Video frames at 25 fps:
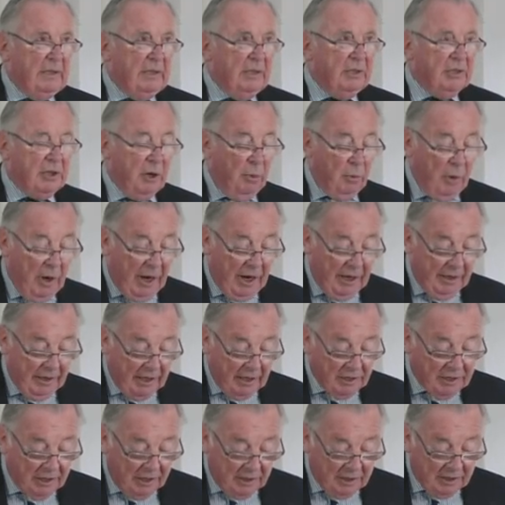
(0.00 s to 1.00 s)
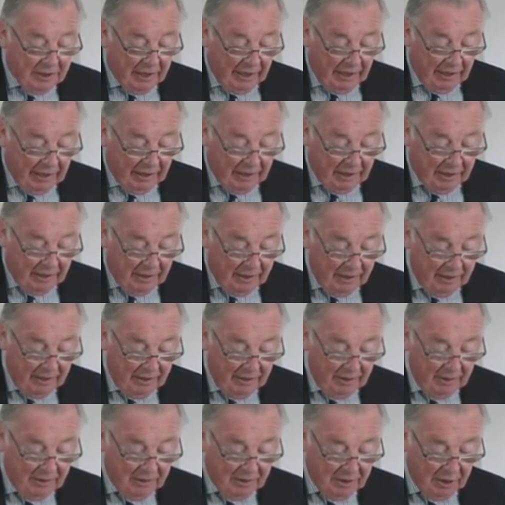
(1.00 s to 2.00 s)
So why does it take
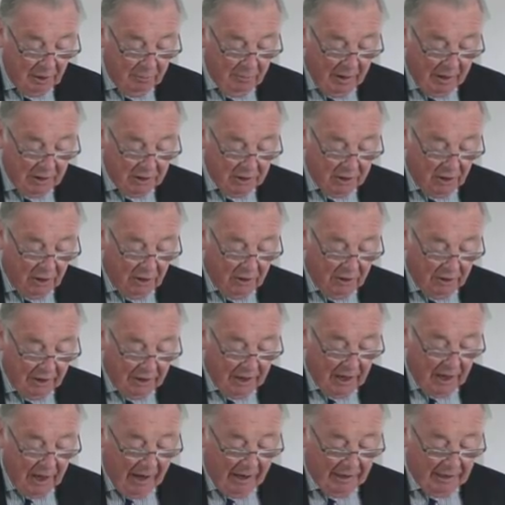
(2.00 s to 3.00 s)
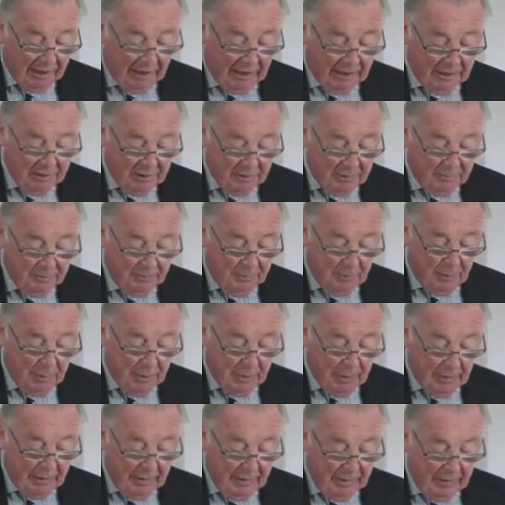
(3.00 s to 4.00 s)
so much longer nowadays?
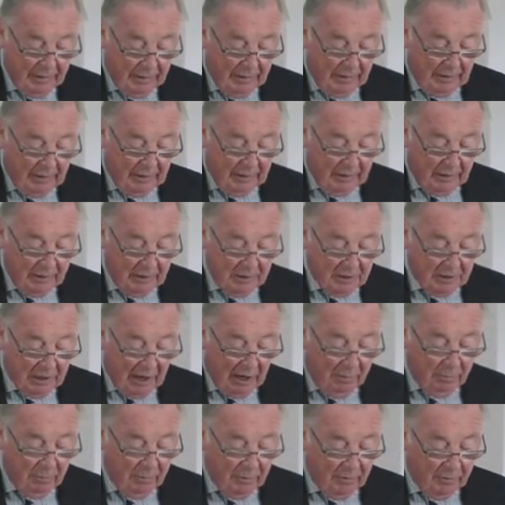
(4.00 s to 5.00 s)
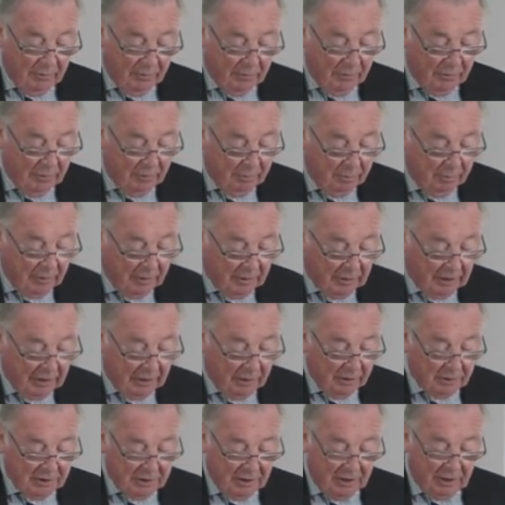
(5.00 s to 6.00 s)
Some have been
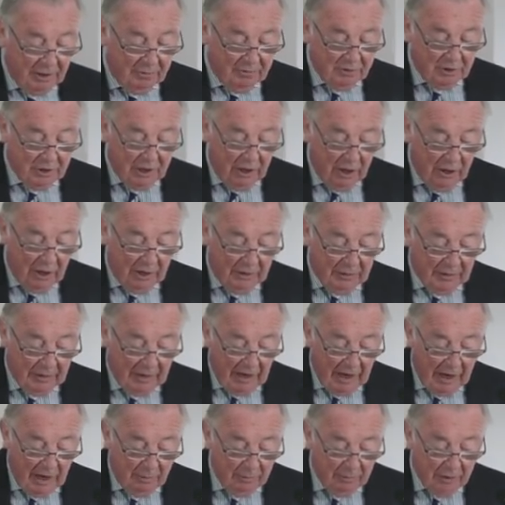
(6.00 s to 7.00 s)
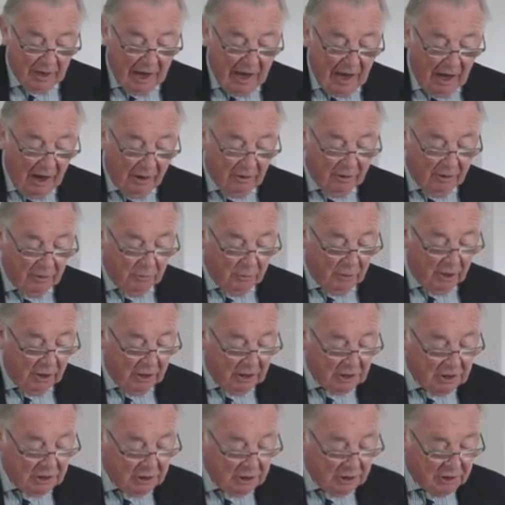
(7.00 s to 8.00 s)
guilty of slowing the game down, and
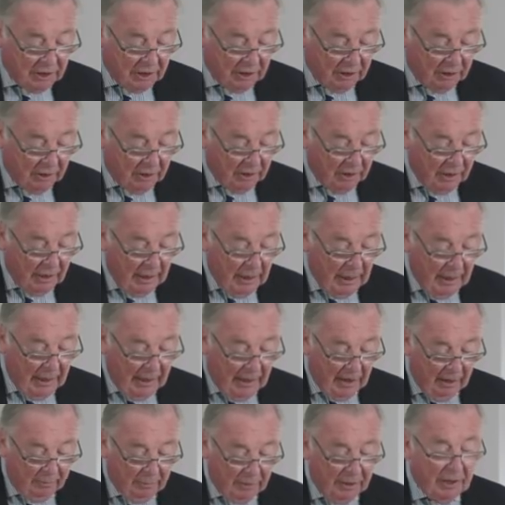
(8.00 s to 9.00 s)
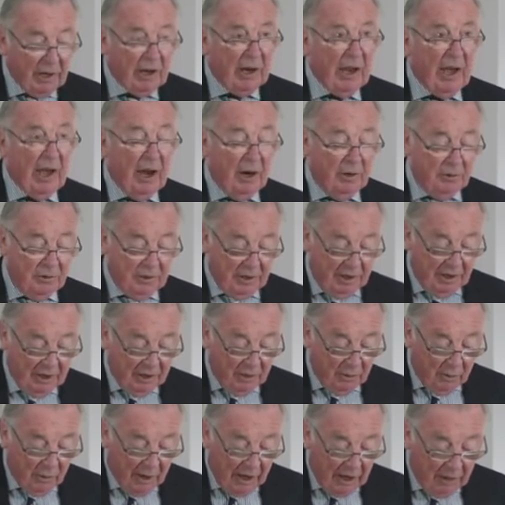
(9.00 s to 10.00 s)
worse still, have been allowed to get
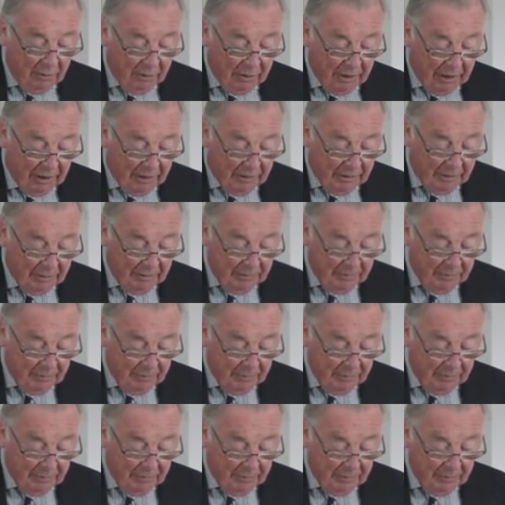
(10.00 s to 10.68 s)
away with it,